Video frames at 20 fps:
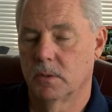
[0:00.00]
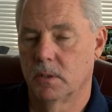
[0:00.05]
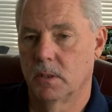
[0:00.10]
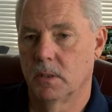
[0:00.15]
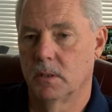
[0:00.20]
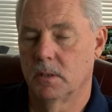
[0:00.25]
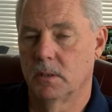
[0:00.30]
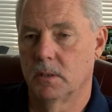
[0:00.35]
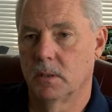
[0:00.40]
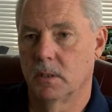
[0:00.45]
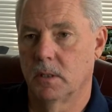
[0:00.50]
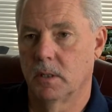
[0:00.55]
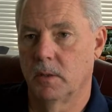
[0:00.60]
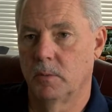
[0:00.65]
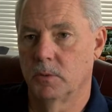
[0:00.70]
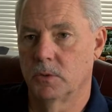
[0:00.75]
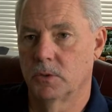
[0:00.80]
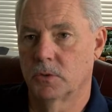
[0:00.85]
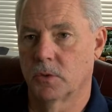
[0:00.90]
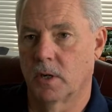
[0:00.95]
And uh, he
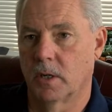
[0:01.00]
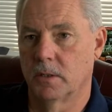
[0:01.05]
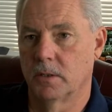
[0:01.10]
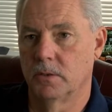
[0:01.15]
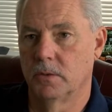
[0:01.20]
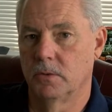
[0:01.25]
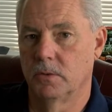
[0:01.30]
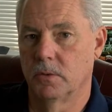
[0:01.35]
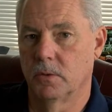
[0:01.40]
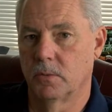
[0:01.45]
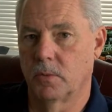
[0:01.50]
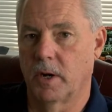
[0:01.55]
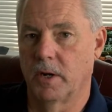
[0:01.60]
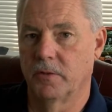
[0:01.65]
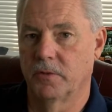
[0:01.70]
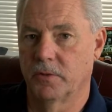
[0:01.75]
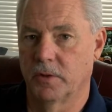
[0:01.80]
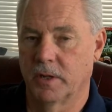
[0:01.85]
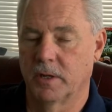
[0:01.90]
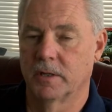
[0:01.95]
was trying to do the
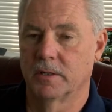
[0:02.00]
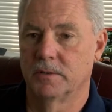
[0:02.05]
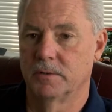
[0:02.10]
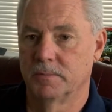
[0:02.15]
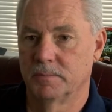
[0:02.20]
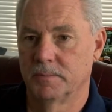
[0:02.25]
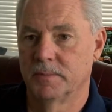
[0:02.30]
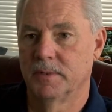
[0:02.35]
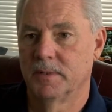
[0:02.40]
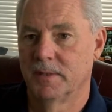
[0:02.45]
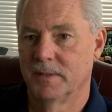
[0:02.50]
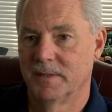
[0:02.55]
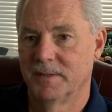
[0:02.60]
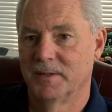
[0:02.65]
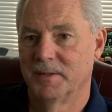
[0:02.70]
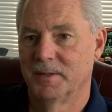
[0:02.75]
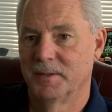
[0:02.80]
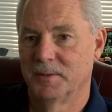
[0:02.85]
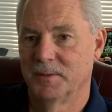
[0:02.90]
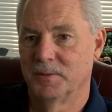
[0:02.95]
right thing
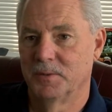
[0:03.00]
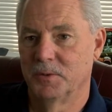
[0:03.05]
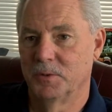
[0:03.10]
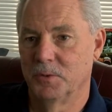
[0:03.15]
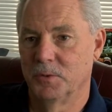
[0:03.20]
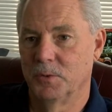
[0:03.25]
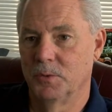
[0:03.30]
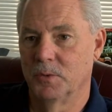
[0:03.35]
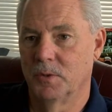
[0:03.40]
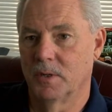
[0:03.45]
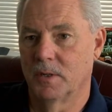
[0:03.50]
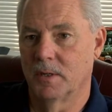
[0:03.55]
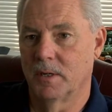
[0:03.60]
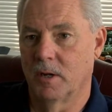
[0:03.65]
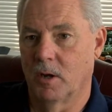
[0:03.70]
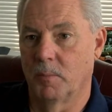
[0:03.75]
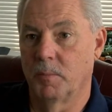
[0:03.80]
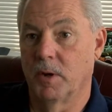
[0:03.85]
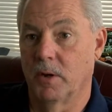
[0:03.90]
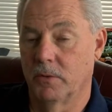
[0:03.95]
and do uh,
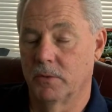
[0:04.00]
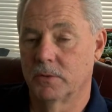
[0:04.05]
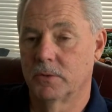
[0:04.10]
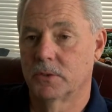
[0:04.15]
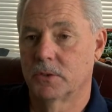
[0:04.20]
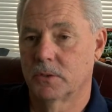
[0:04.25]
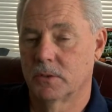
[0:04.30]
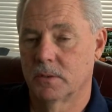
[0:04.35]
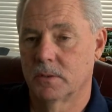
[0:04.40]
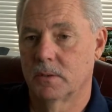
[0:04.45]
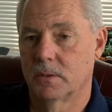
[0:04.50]
help others